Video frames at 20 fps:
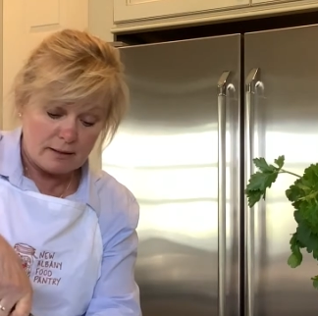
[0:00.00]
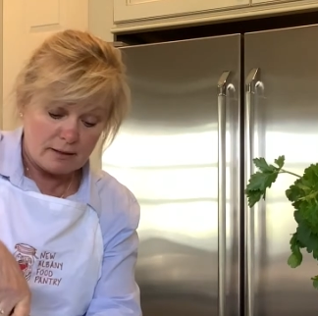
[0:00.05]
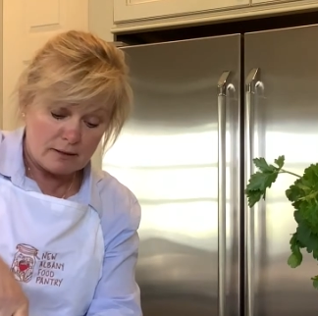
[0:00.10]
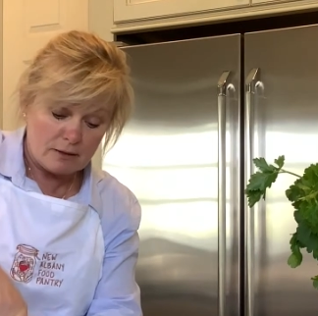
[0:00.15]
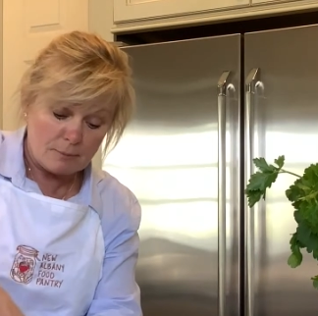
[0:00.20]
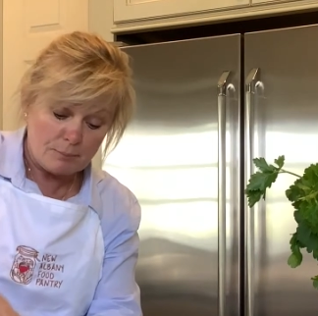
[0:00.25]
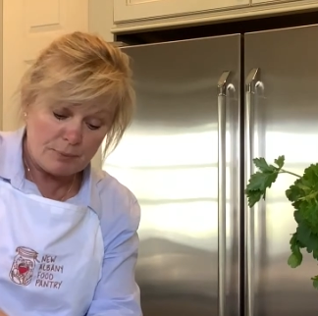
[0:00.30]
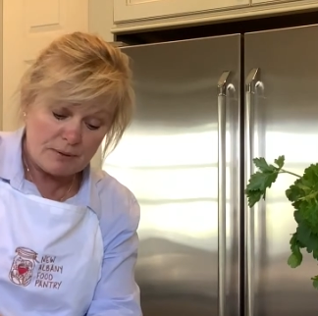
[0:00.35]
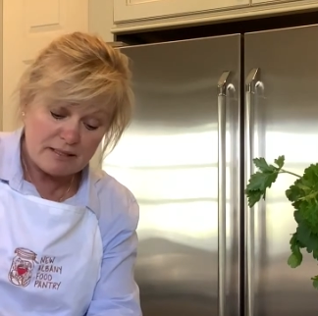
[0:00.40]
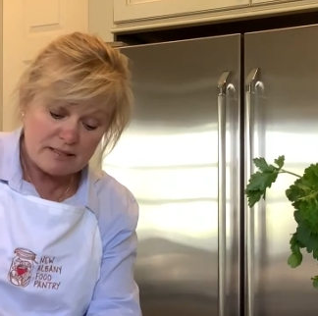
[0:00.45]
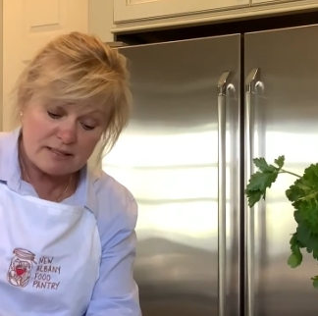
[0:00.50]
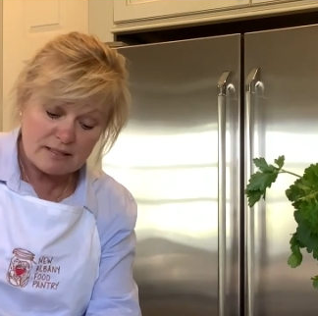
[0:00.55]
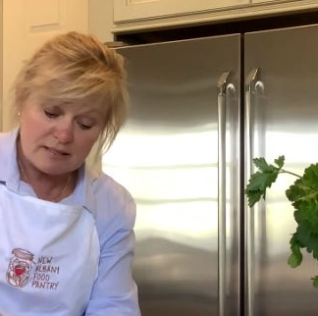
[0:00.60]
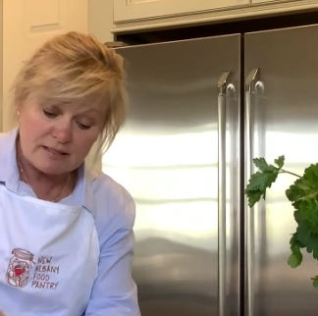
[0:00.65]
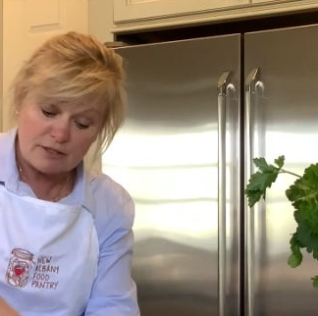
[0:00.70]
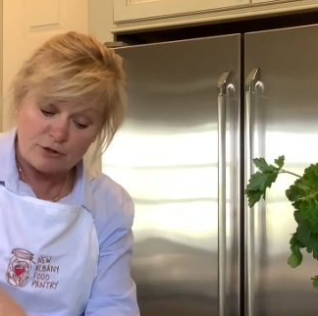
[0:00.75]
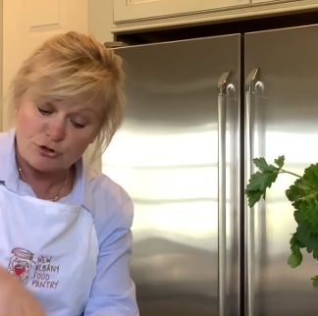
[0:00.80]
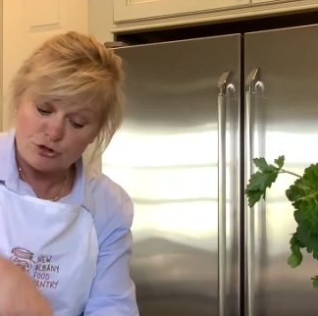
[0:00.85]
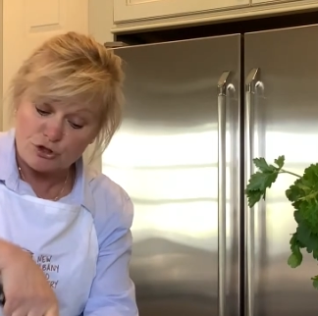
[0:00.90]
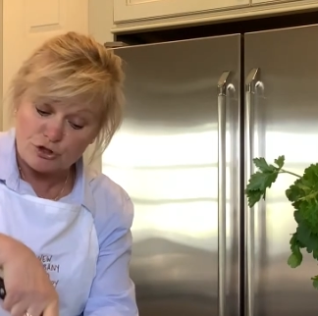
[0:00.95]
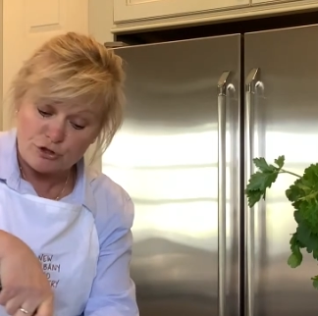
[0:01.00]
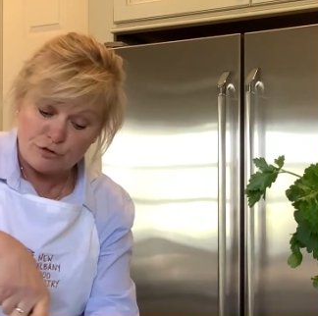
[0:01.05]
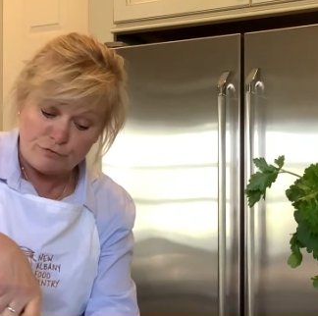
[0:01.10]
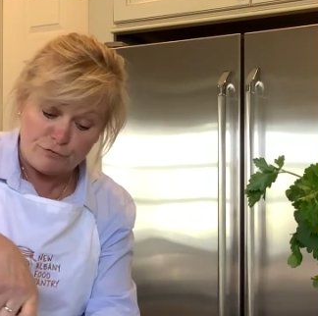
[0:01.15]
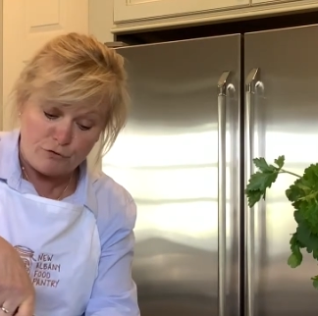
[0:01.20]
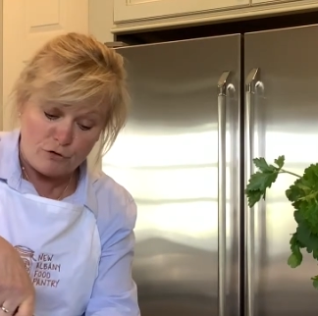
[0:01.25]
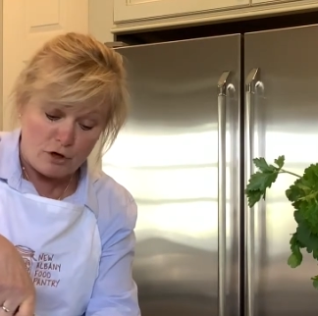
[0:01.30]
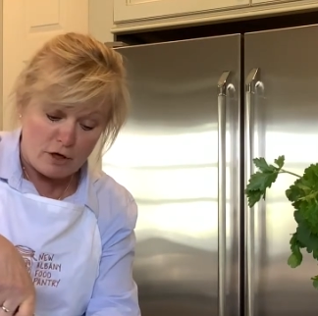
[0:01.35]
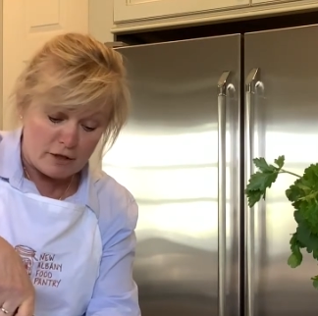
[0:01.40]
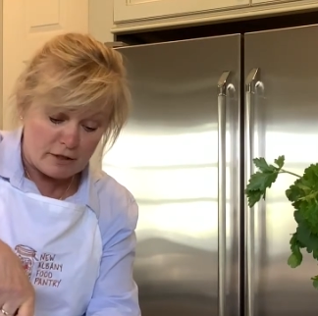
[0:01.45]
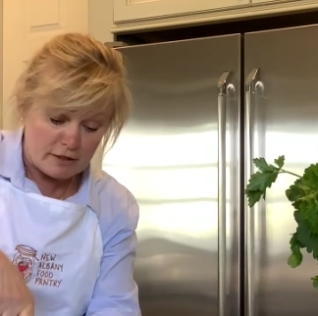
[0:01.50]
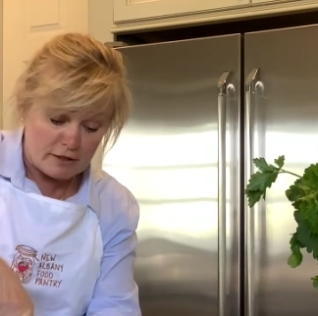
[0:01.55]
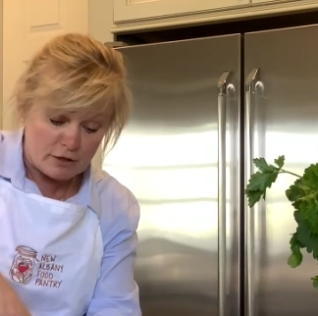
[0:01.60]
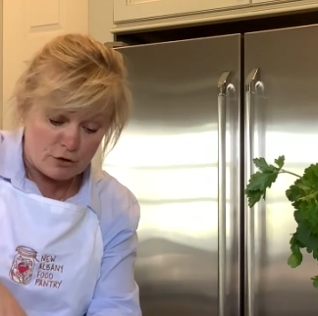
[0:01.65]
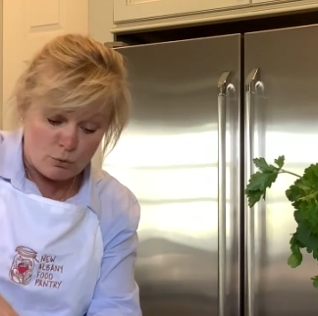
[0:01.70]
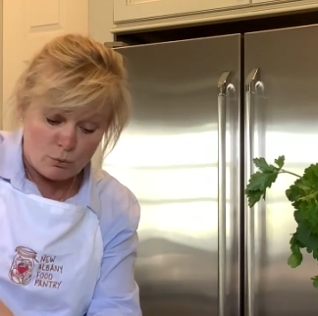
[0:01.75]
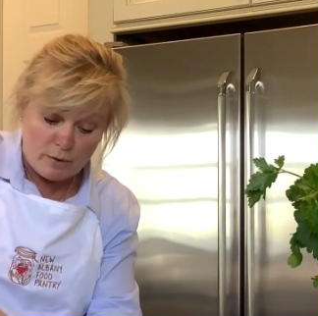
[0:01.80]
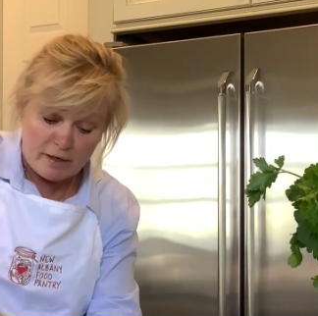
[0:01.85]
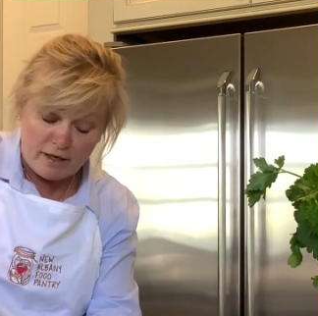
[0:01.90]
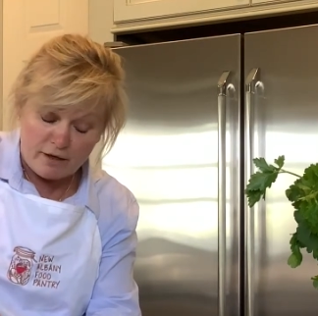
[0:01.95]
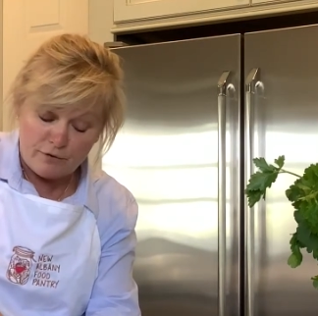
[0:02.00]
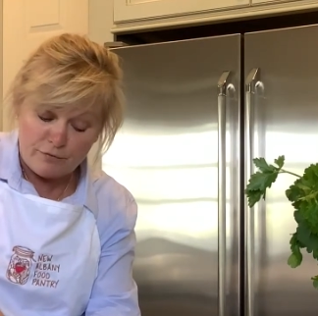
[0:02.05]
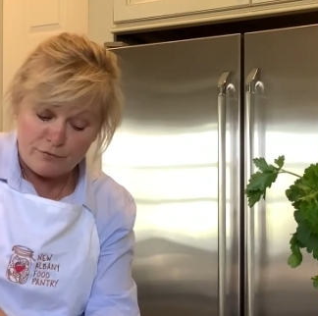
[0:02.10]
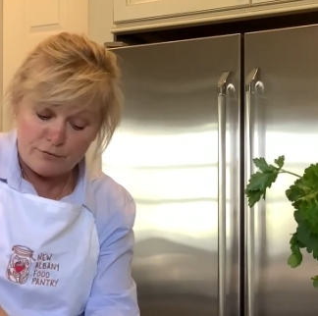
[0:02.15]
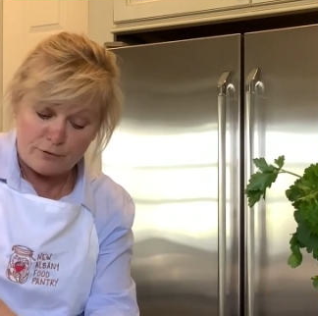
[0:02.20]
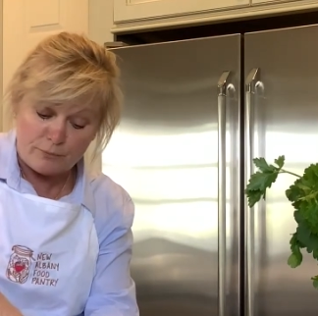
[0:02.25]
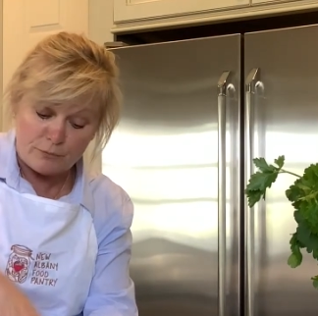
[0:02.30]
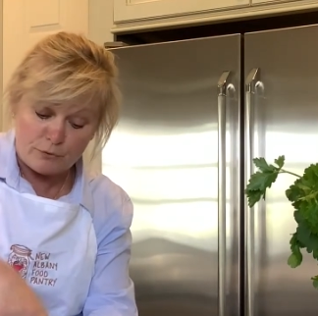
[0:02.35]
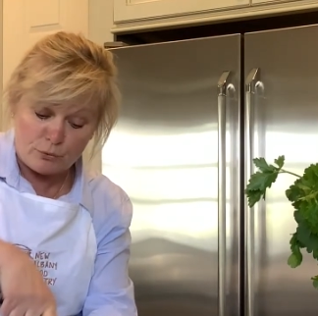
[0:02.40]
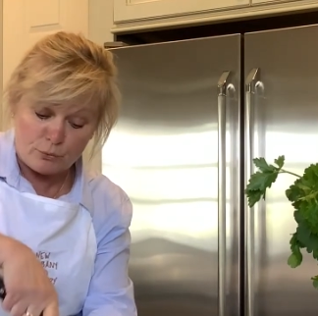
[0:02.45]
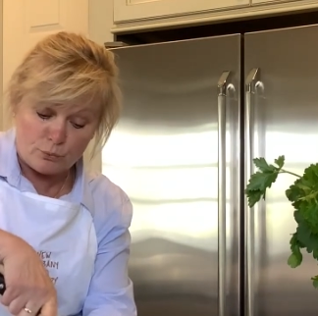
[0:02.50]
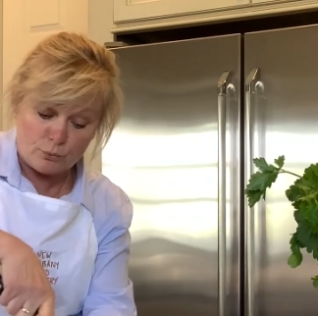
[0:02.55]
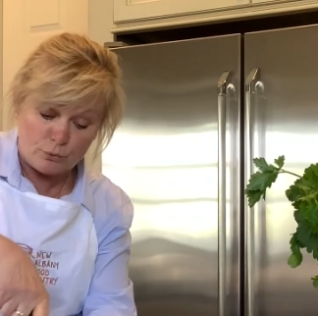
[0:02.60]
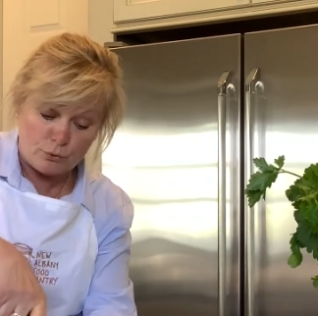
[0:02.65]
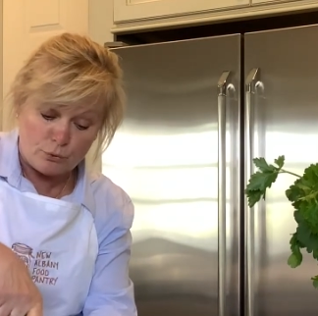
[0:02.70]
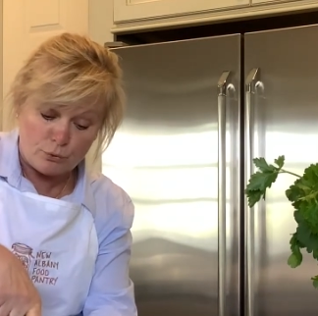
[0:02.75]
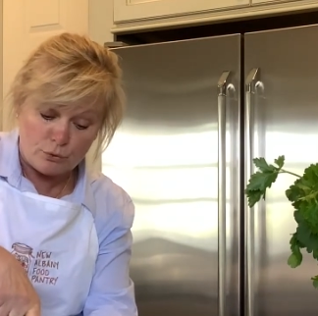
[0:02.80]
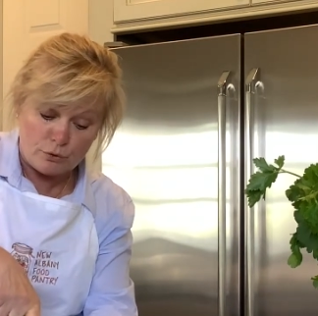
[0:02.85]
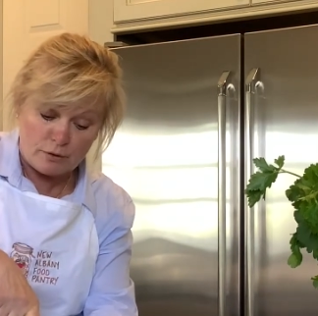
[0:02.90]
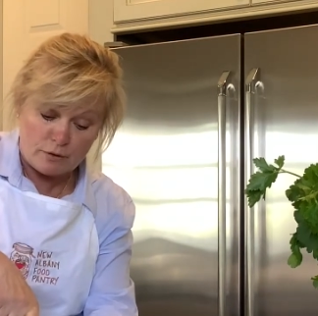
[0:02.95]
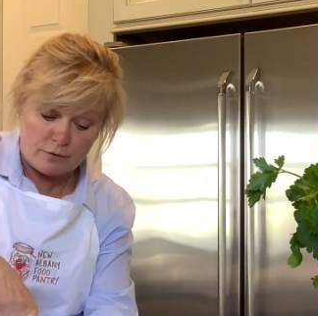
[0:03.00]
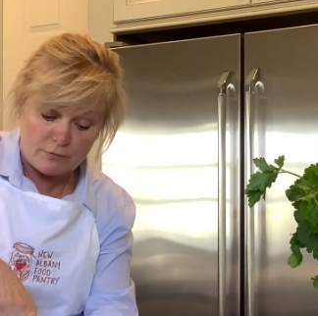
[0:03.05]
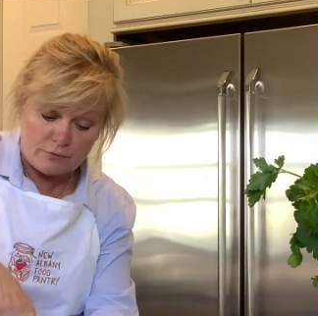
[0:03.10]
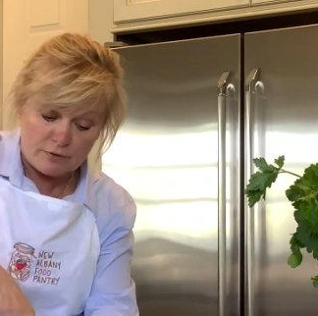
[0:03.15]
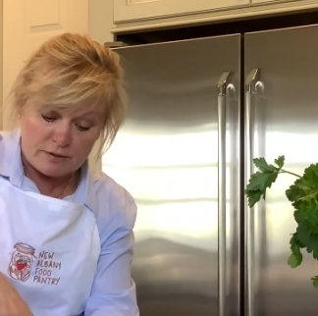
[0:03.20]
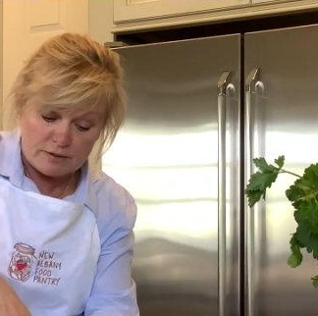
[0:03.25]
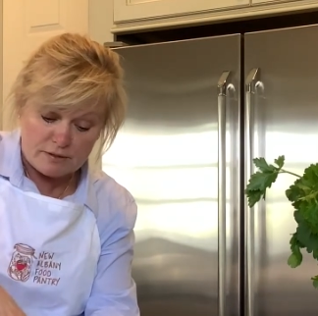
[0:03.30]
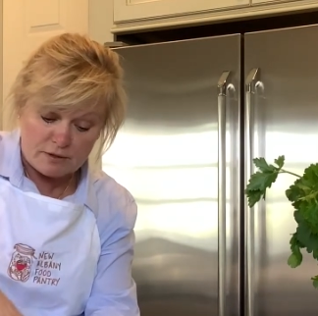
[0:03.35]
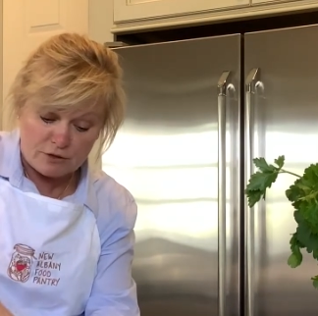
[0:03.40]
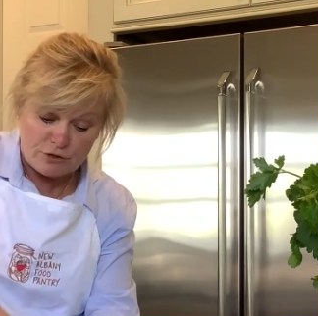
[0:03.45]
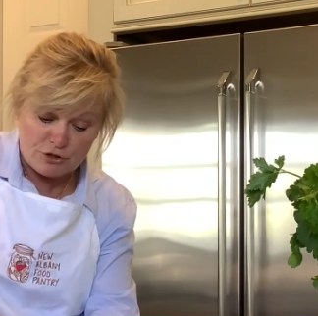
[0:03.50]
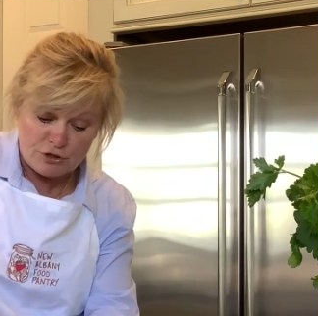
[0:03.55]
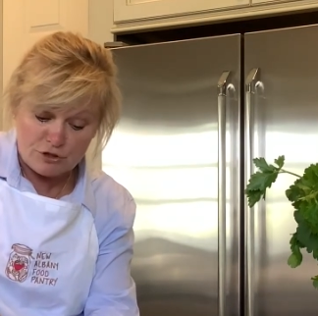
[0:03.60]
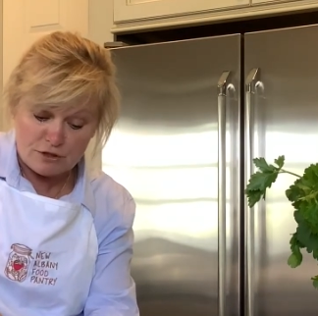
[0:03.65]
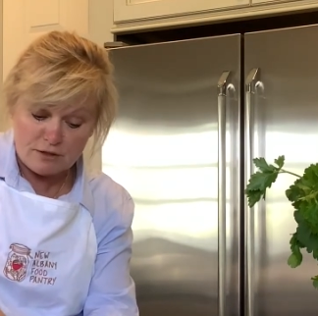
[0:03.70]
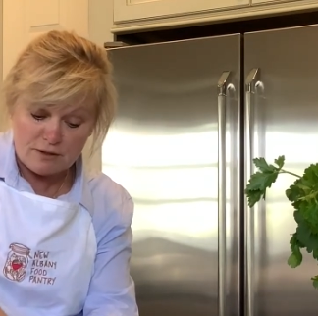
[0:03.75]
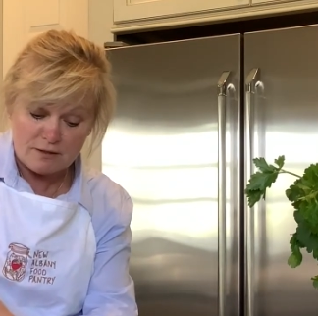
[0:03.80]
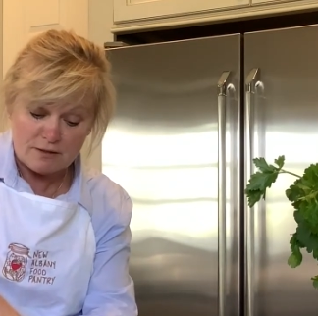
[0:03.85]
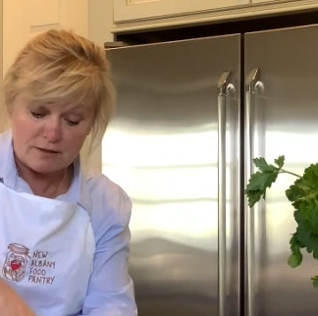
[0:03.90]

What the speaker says: the pieces are just falling away from the root of this onion,